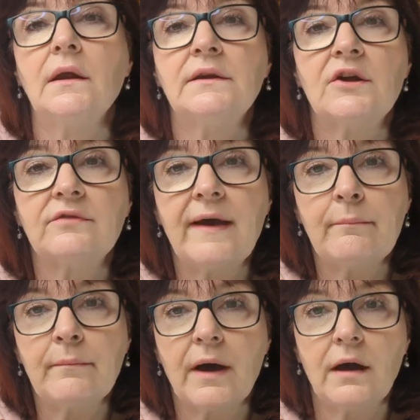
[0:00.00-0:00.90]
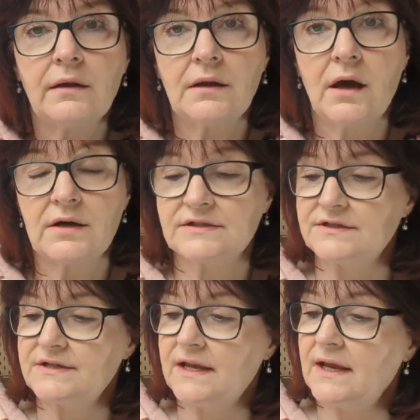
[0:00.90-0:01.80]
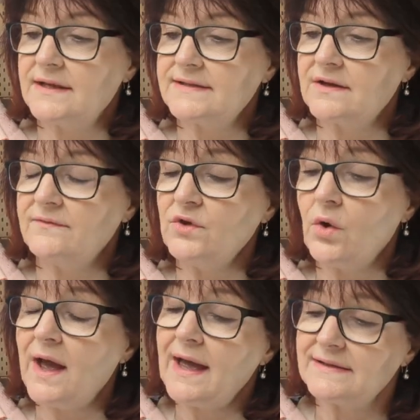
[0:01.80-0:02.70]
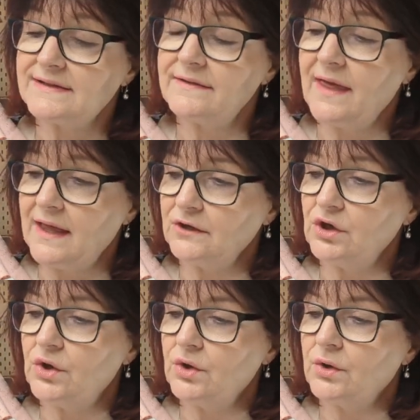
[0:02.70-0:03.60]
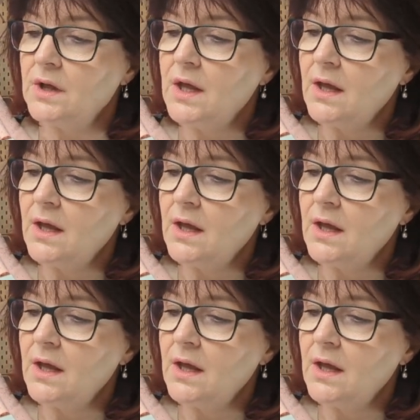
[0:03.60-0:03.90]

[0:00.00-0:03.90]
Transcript: November last year, so I've not had it that long.